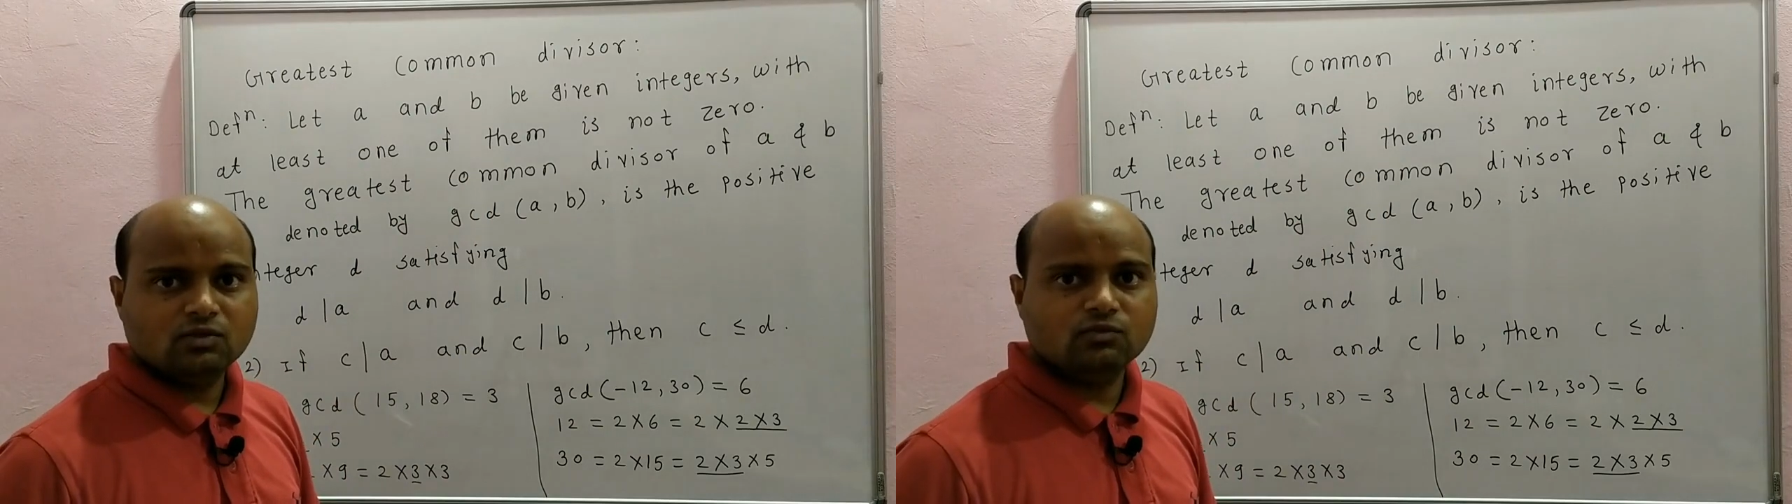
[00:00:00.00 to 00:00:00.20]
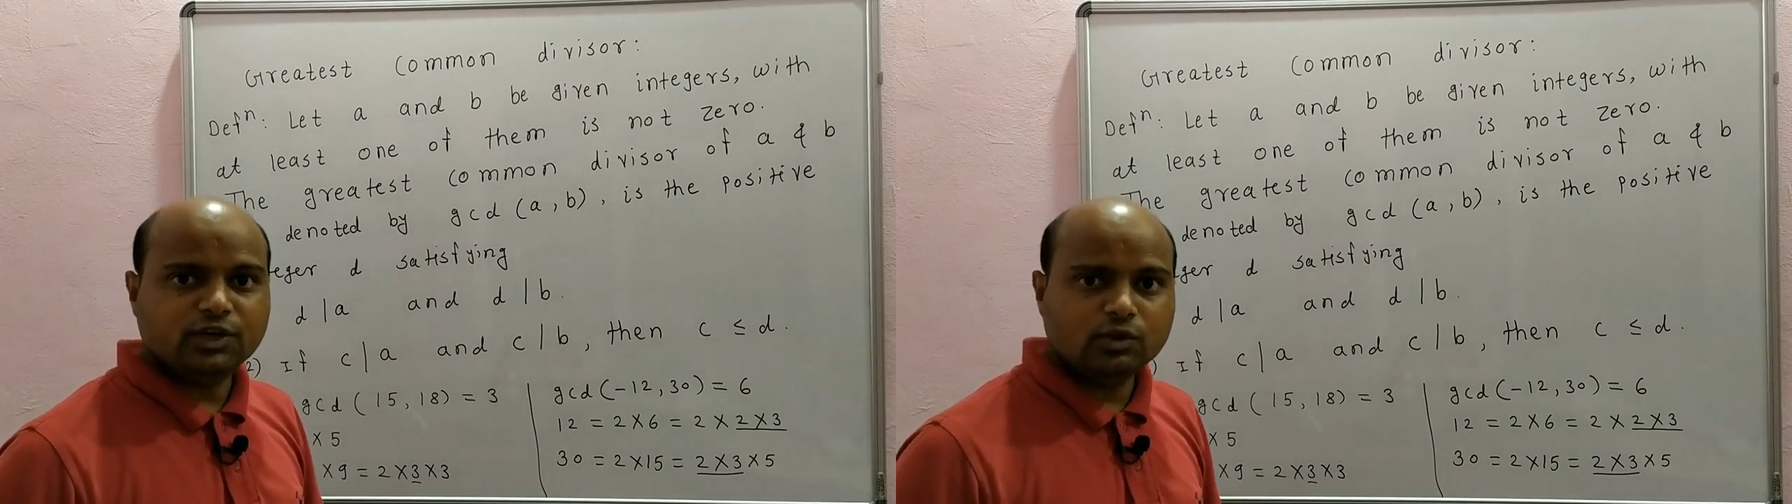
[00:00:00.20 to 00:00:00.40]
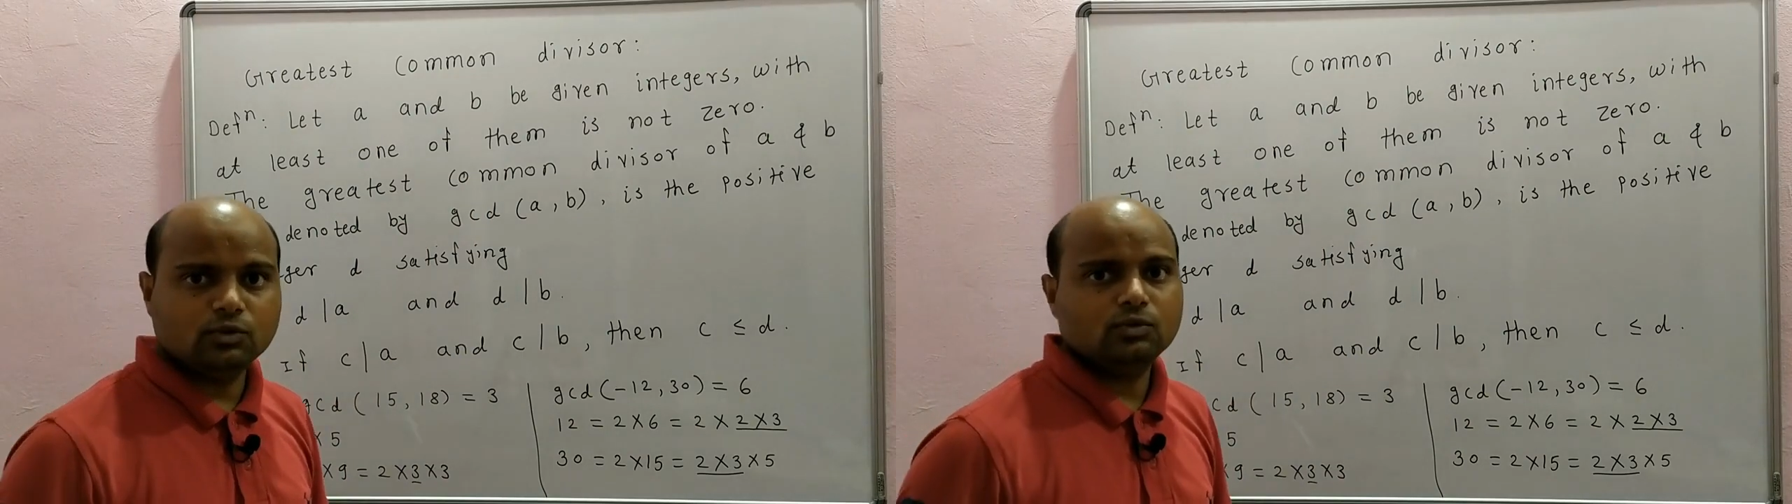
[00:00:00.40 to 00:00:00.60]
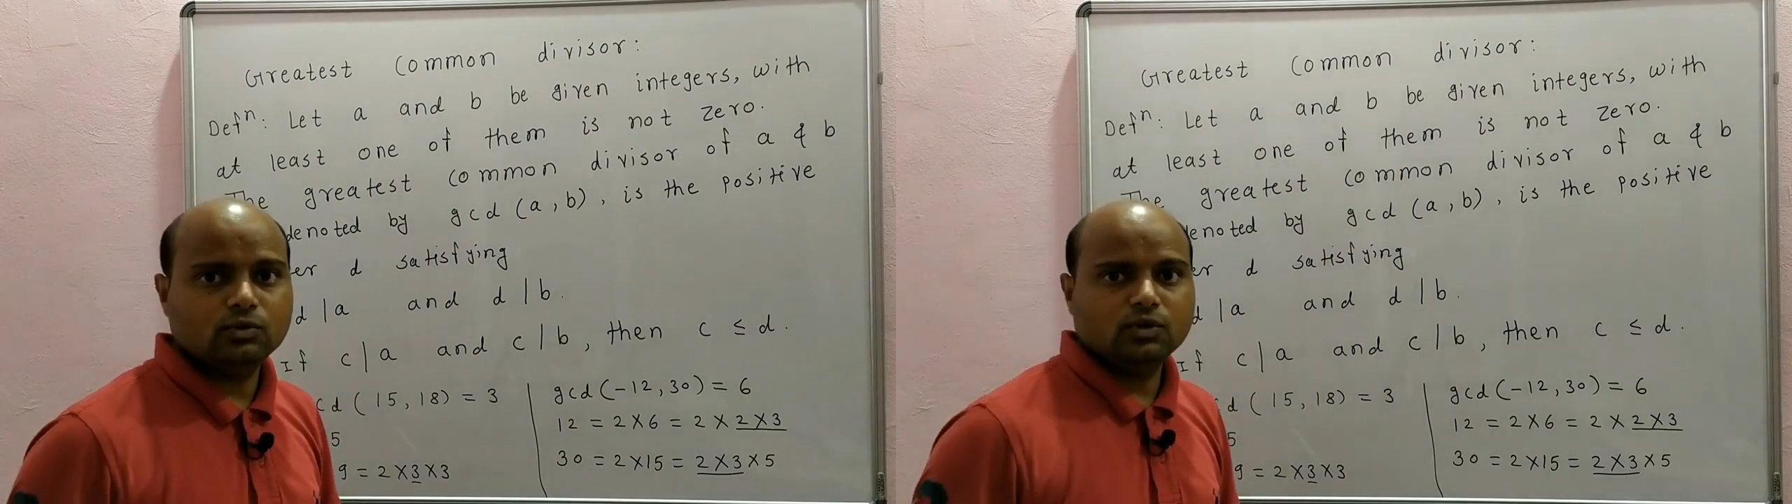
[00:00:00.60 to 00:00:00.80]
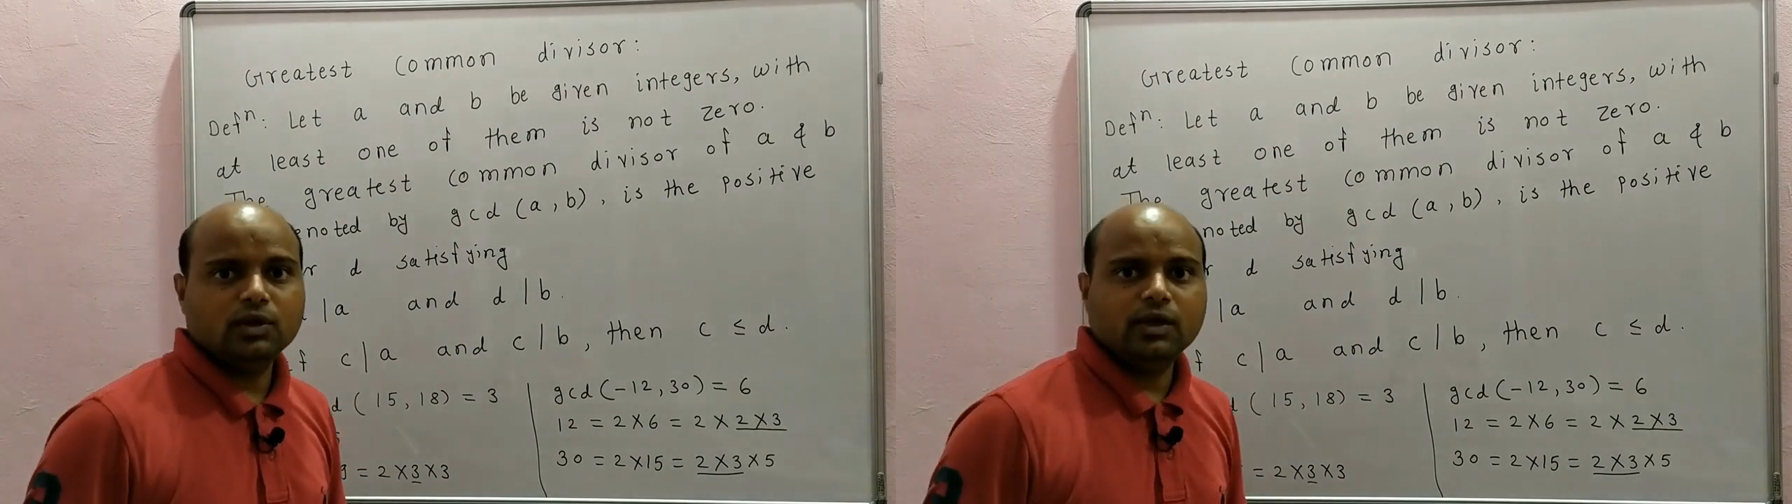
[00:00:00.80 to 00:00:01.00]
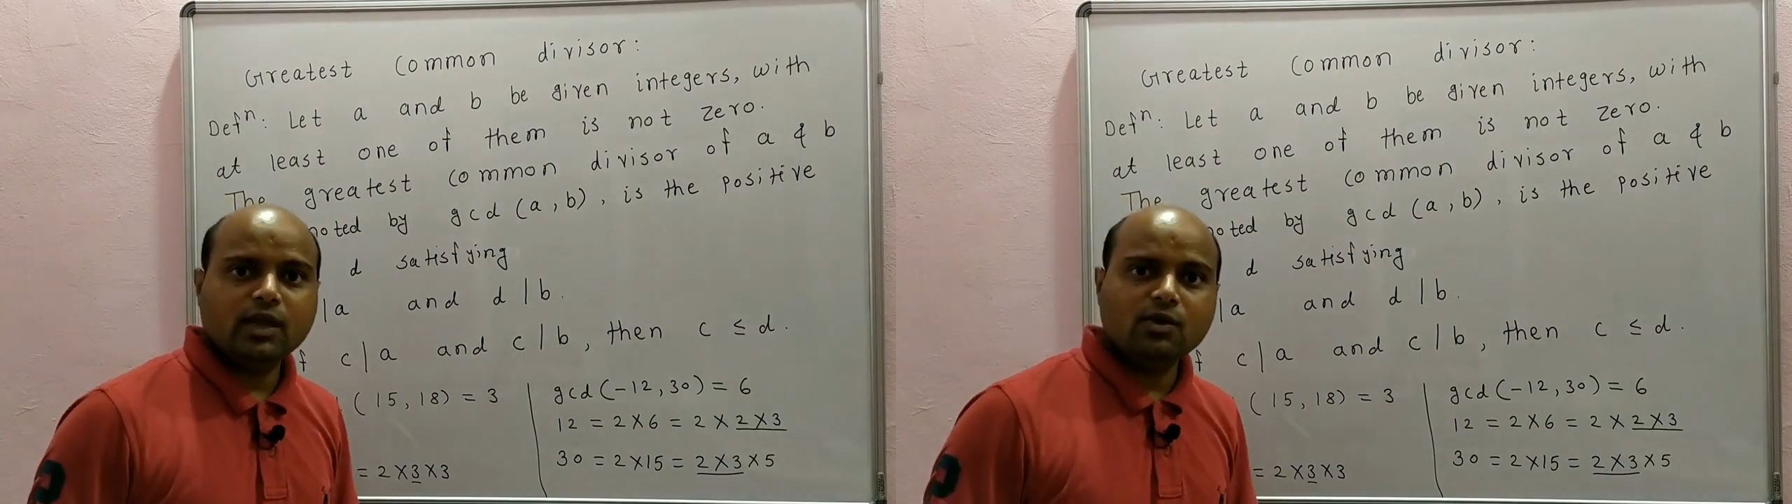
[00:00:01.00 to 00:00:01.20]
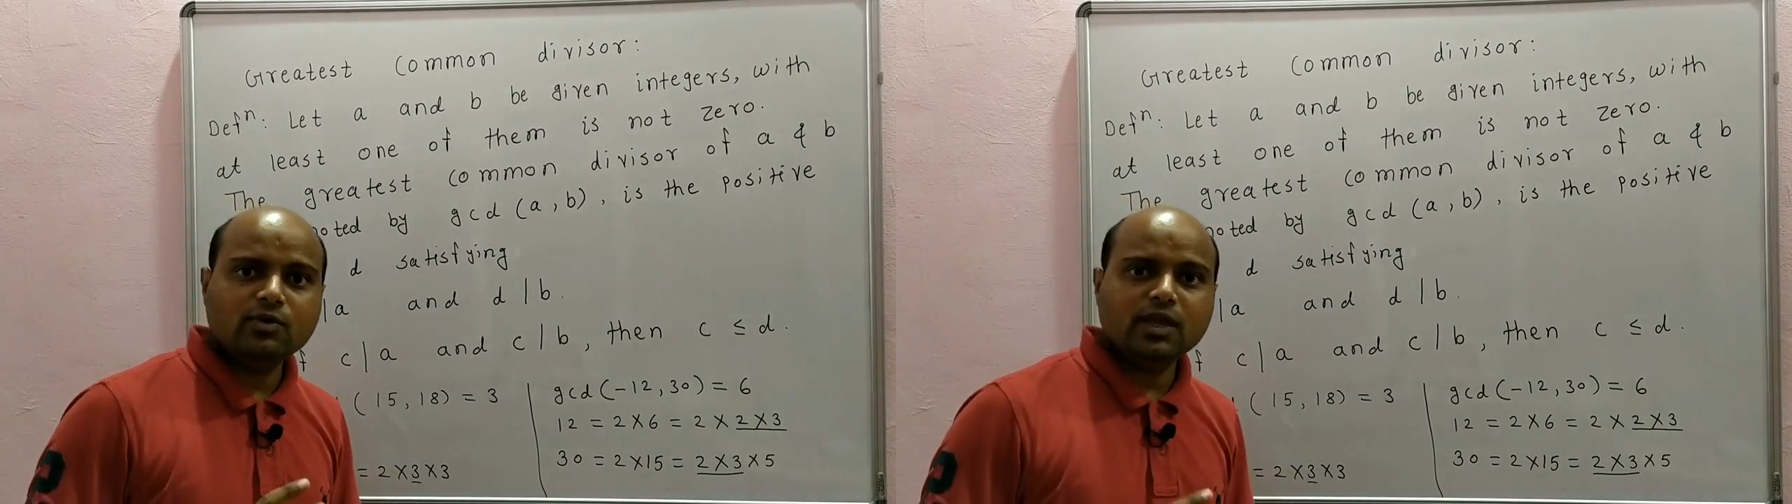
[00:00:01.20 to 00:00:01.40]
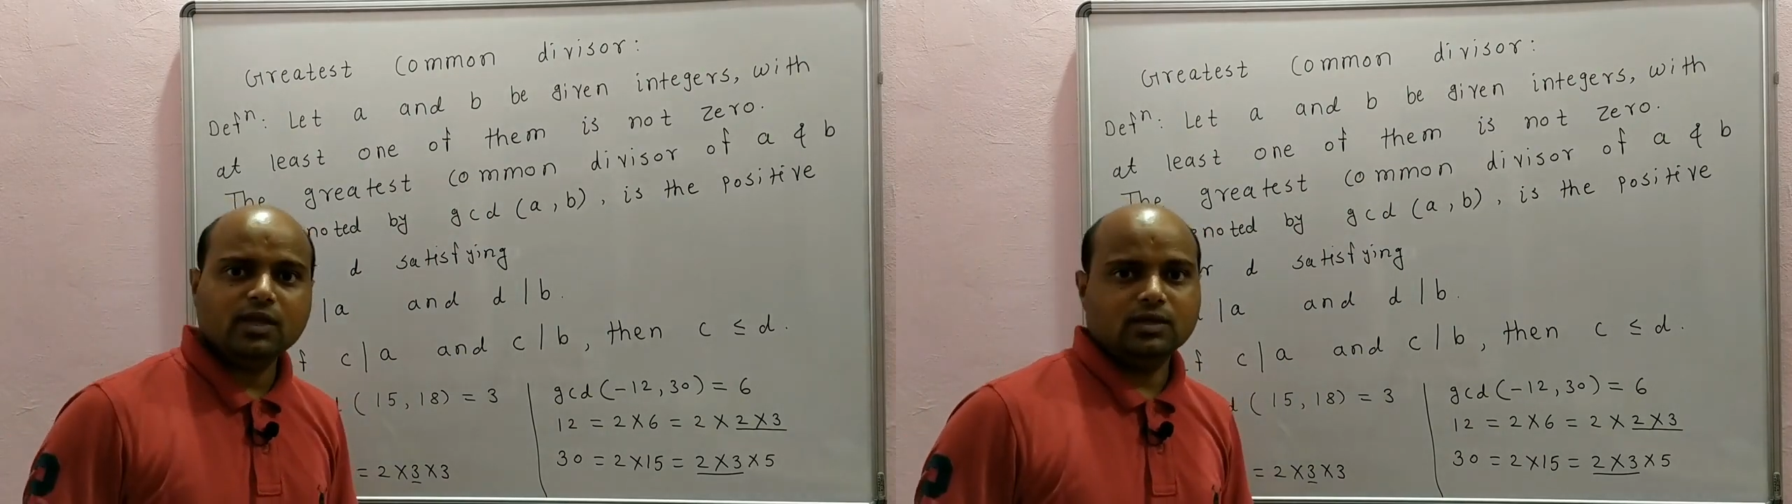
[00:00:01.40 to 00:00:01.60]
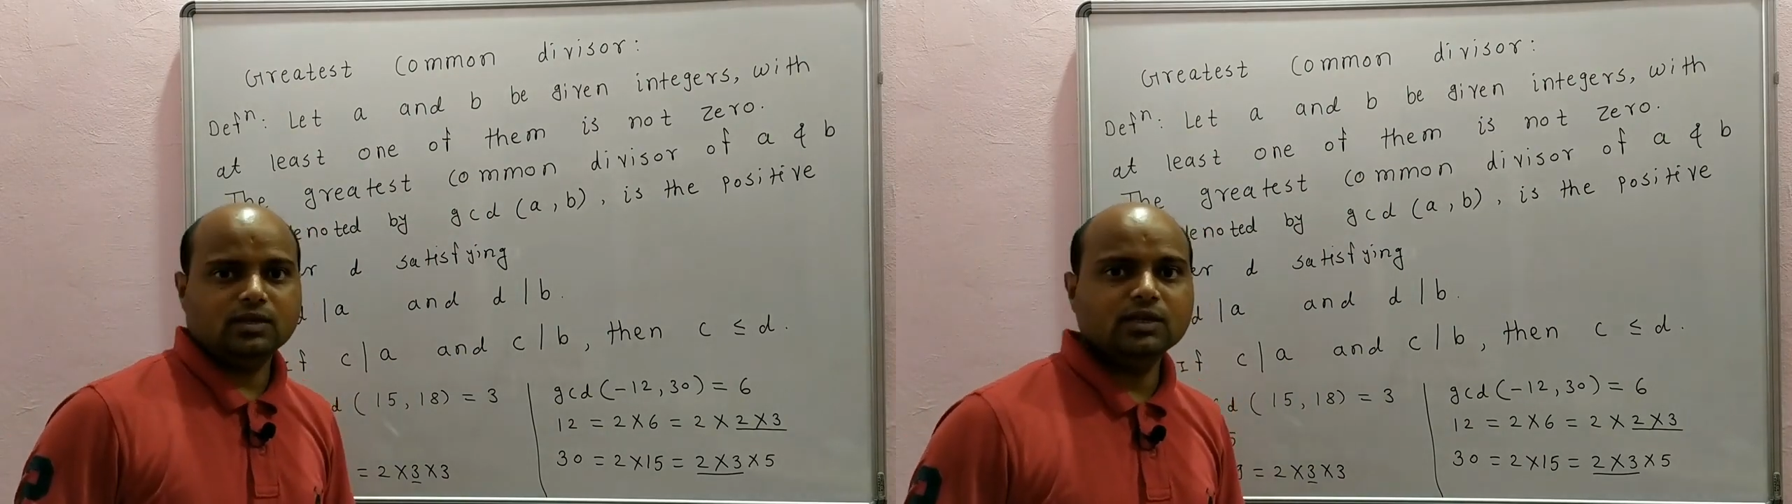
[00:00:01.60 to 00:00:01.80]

We know every